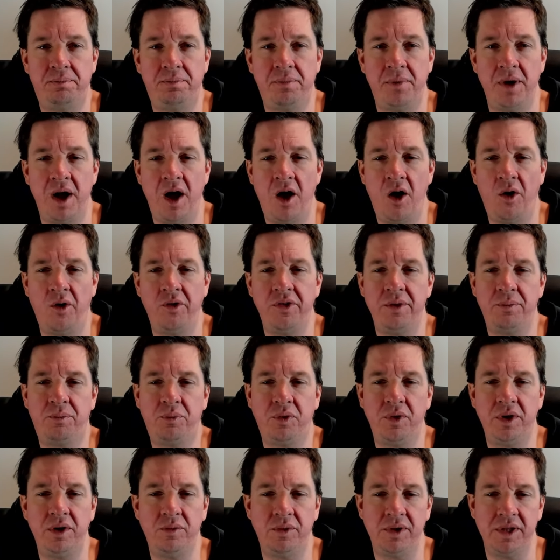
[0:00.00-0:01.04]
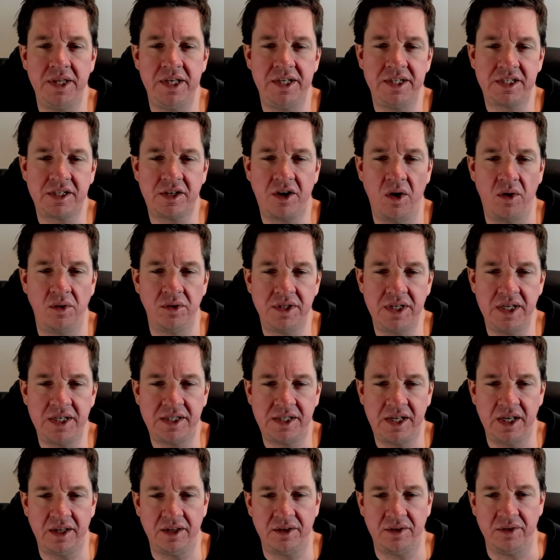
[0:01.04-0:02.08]
the pre-release codes, they
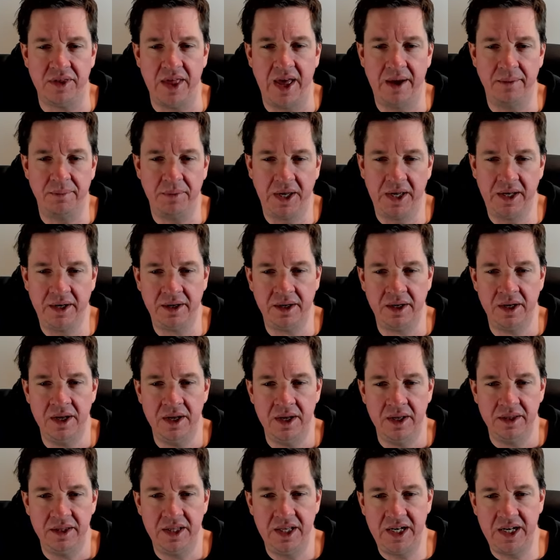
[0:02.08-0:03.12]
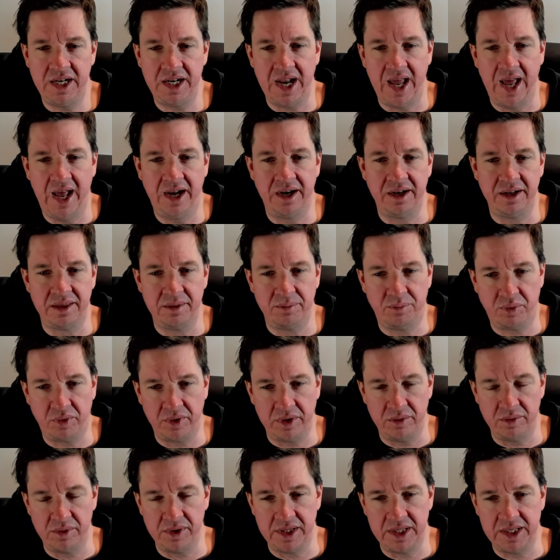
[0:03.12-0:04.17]
still do that, man. They didn't end the
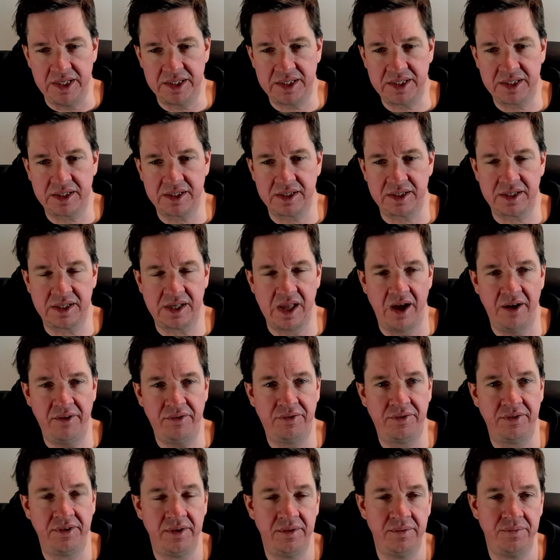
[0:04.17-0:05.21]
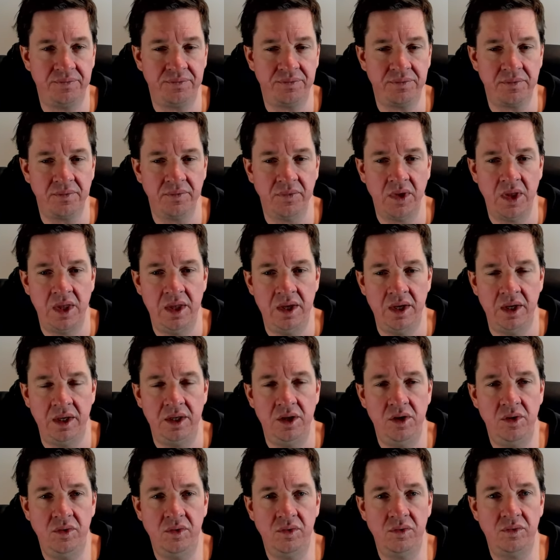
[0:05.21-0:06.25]
pre-release stuff.
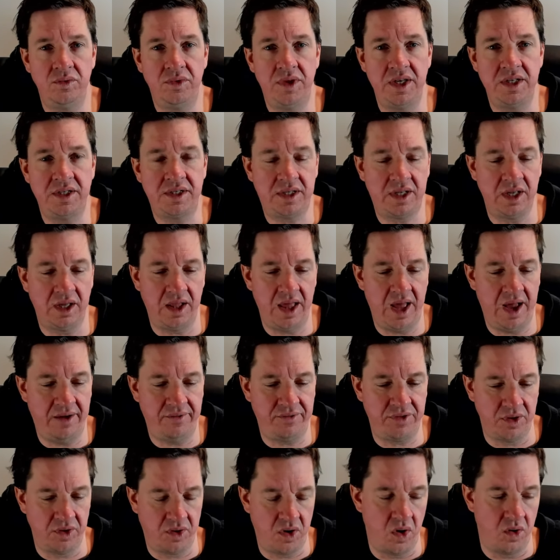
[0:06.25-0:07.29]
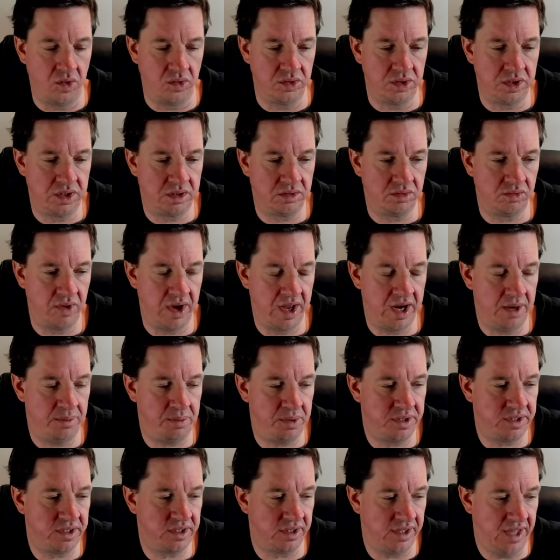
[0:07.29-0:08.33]
They still have the codes right up
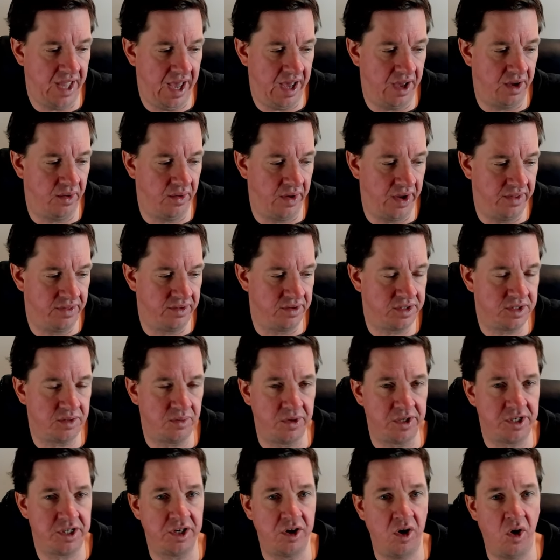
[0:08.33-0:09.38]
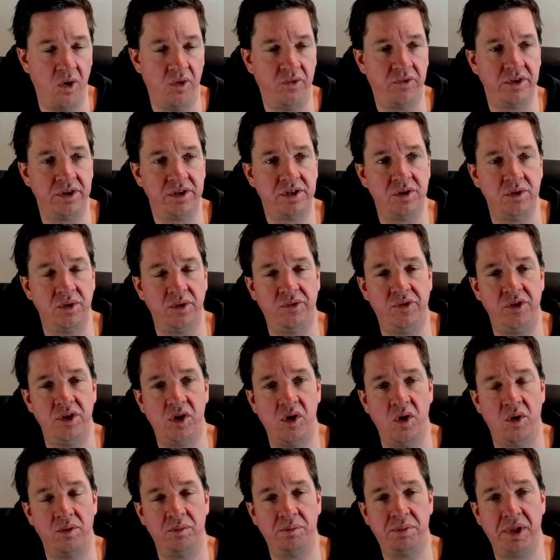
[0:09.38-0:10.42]
until now, and they're switching over to, if you
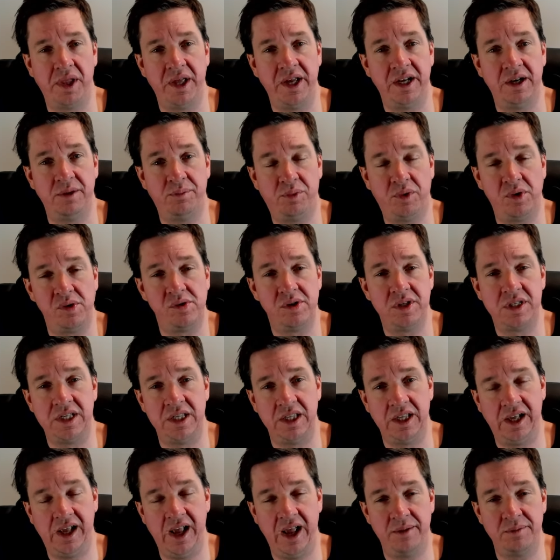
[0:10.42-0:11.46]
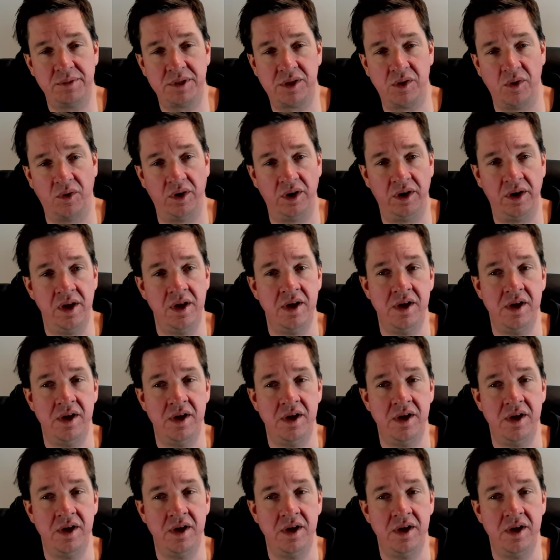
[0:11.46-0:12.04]
go and play in a pre-release at the game store,